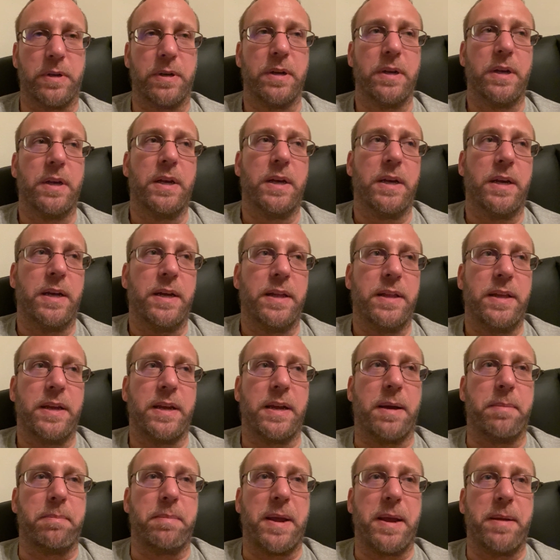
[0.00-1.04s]
I
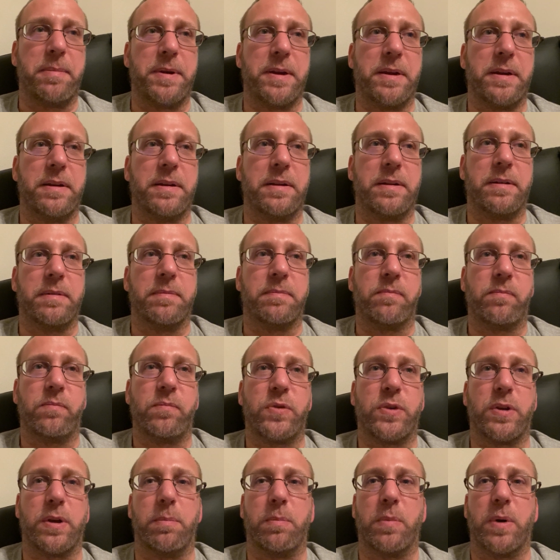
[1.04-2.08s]
think I'm maybe
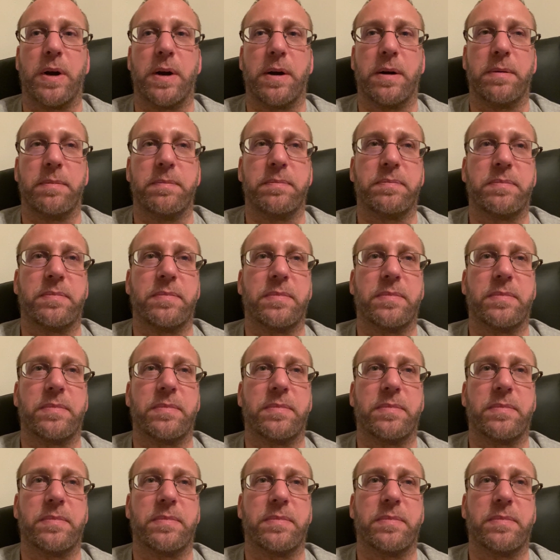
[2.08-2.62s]
somewhere